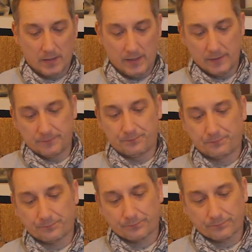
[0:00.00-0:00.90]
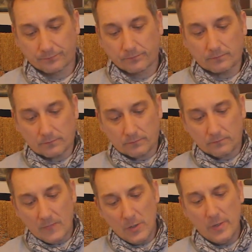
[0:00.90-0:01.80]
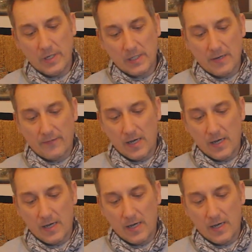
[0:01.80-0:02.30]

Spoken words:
there where you could have